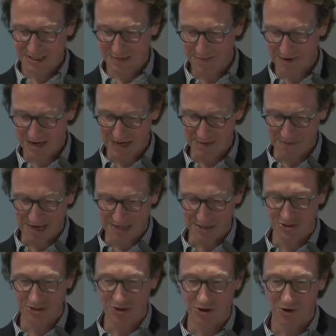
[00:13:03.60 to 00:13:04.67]
the
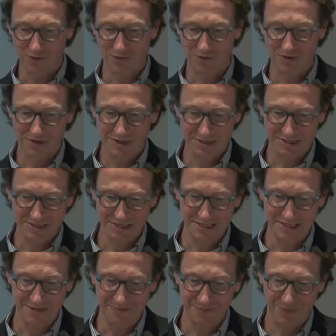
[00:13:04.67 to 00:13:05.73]
perimeter of the
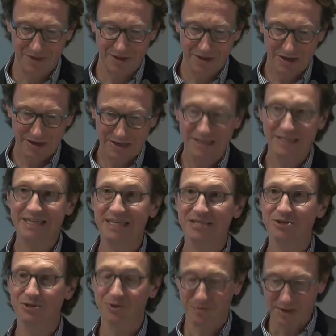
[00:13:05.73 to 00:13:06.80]
city. This does
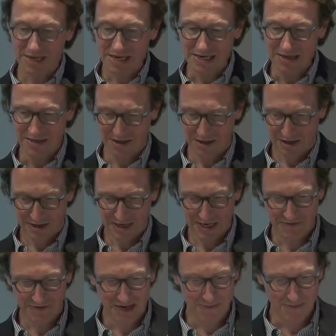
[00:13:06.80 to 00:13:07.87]
not mean
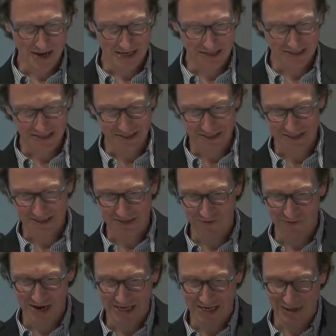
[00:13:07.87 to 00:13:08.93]
that we abandoned the
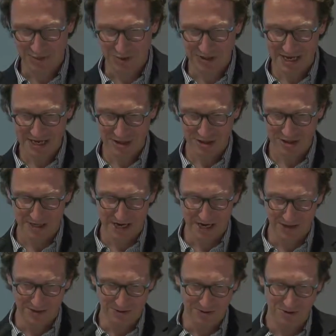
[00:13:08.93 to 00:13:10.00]
vital protection
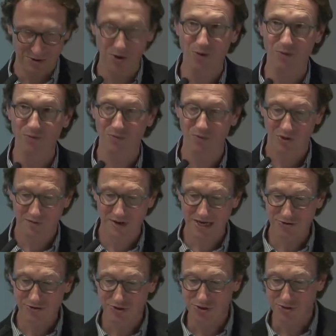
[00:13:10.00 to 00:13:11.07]
dialogue. No, we
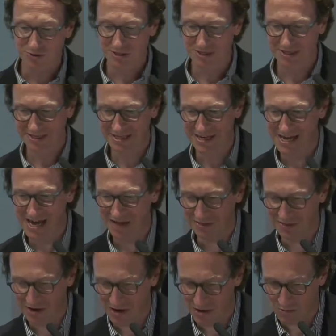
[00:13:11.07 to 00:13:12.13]
introduced the
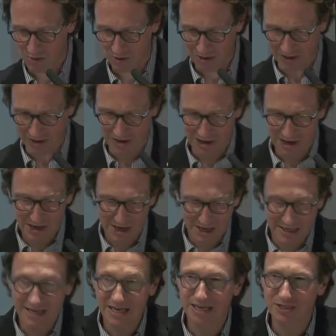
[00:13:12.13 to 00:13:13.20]
Kandahar model.
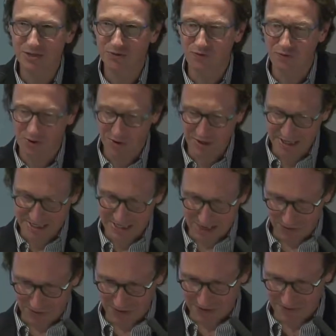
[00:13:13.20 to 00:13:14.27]
Years of work in
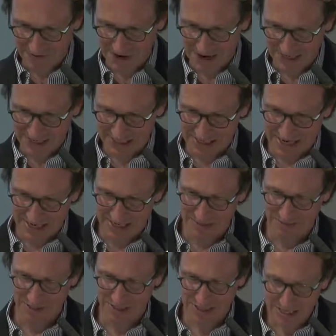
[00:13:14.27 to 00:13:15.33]
southern Afghanistan,
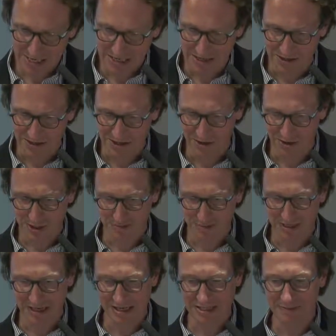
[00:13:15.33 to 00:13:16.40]
in particular in
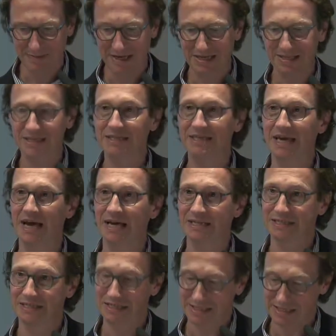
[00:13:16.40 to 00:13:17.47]
hospitals, meant that the
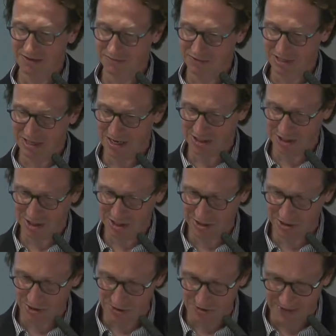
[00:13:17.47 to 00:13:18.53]
AHRC was largely
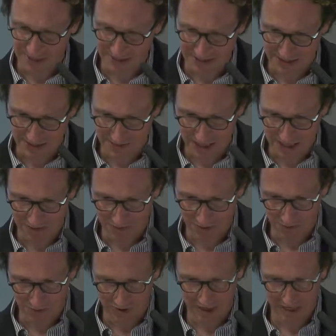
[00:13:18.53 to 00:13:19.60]
tolerated by the
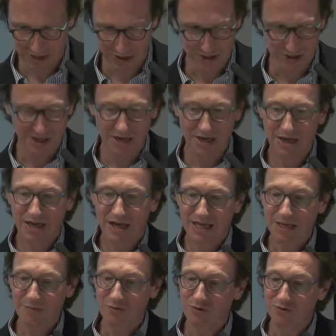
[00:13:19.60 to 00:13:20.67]
population.
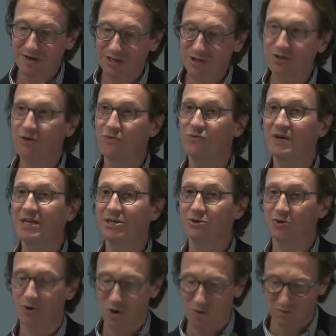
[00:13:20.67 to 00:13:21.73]
The provision of
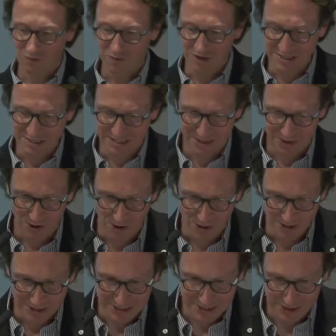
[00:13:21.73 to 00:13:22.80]
video conference
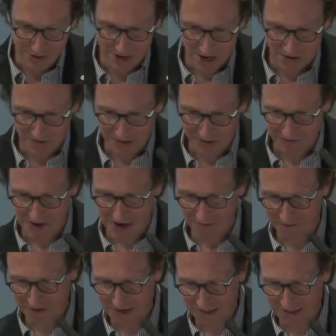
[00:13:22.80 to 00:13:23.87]
calls to hundreds of
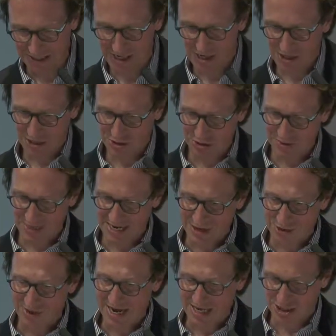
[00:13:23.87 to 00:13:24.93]
Afghans so they
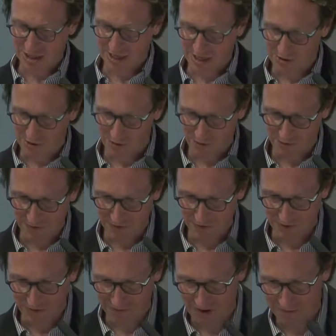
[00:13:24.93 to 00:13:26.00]
could actually talk with
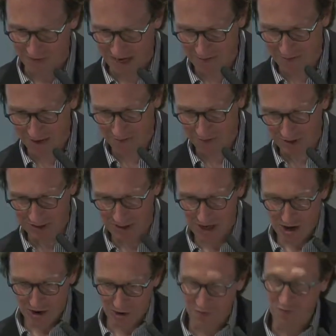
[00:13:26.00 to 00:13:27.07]
their family members
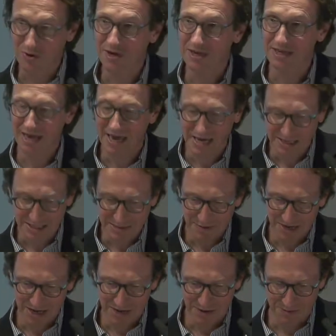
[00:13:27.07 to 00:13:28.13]
who were detained
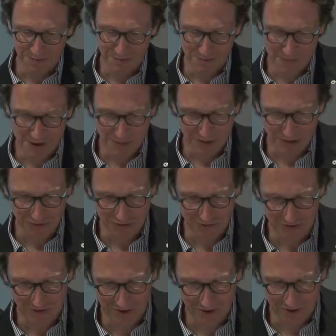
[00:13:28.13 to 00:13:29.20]
by other members of
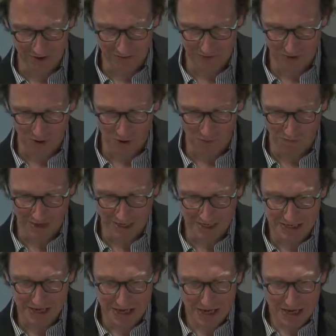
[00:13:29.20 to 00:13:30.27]
the
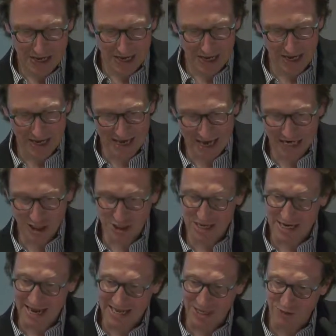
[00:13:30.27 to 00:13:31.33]
conflict
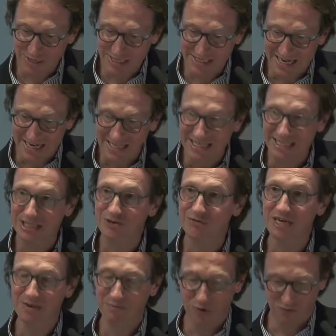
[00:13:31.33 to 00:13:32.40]
actually led to a steady
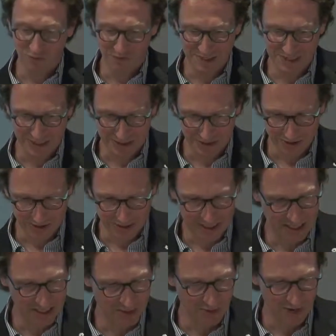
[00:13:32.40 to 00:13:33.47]
stream of visitors
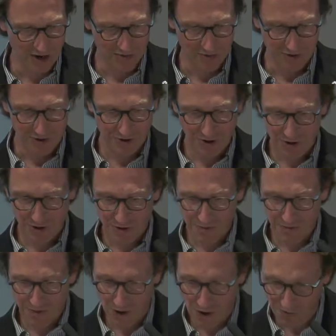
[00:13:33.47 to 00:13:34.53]
into our
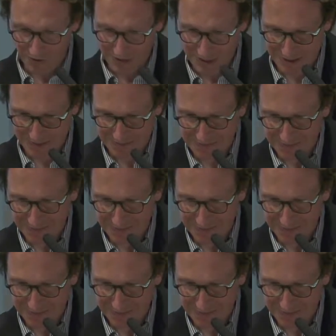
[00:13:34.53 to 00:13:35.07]
office.